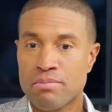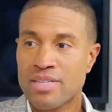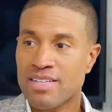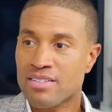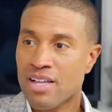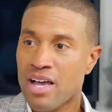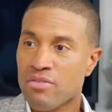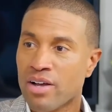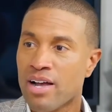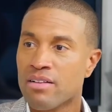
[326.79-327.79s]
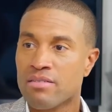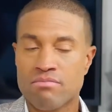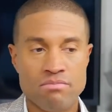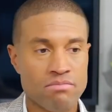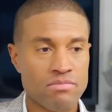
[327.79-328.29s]
but that's life. Like I.
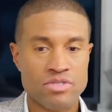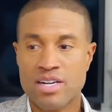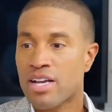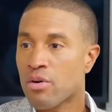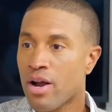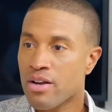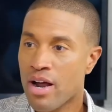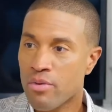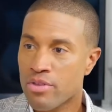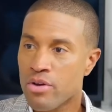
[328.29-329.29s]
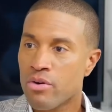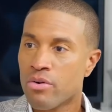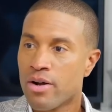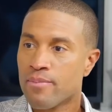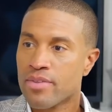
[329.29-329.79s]
Sitting here right now with
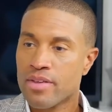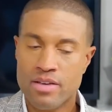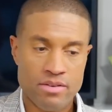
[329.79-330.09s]
you. Mm-hmm.